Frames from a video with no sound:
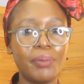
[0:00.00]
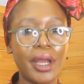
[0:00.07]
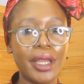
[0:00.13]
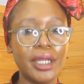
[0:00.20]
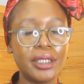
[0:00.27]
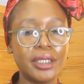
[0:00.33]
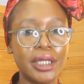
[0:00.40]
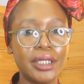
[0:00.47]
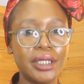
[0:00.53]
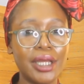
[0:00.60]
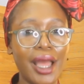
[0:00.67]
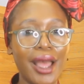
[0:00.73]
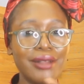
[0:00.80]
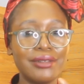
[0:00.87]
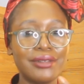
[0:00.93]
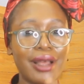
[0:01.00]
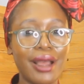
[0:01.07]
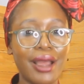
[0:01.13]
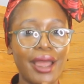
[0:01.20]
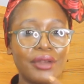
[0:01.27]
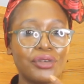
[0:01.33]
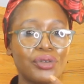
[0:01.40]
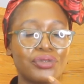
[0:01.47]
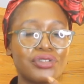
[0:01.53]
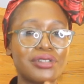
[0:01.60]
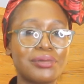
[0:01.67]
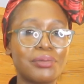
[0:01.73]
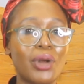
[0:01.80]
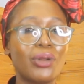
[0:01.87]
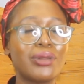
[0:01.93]
but it has that kind of
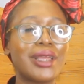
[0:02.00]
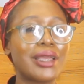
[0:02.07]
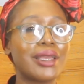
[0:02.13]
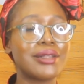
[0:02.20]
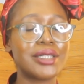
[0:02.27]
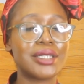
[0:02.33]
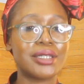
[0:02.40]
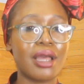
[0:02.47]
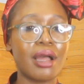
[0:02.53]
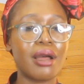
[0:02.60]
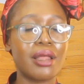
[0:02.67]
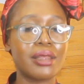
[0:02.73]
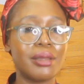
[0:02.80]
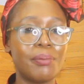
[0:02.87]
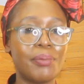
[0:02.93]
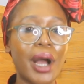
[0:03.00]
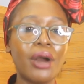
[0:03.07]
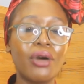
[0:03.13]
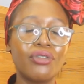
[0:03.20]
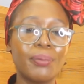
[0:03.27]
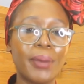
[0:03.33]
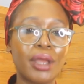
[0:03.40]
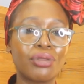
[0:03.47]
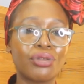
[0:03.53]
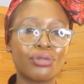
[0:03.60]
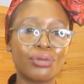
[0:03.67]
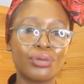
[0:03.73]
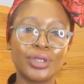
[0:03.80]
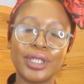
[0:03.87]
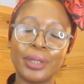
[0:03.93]
smell that gets stuck at the back of my
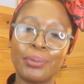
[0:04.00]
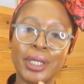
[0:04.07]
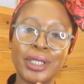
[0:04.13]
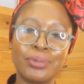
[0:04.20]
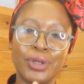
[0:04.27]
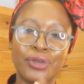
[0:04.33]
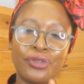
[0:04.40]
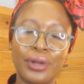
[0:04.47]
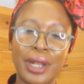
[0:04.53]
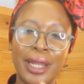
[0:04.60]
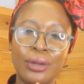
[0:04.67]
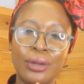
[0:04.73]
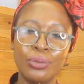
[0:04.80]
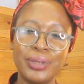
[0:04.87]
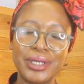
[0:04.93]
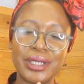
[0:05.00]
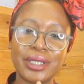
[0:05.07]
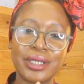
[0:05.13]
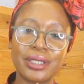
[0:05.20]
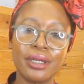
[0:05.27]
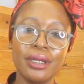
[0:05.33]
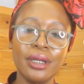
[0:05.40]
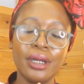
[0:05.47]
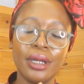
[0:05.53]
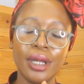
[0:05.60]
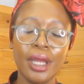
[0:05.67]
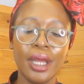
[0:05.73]
throat and makes me feel bit sick.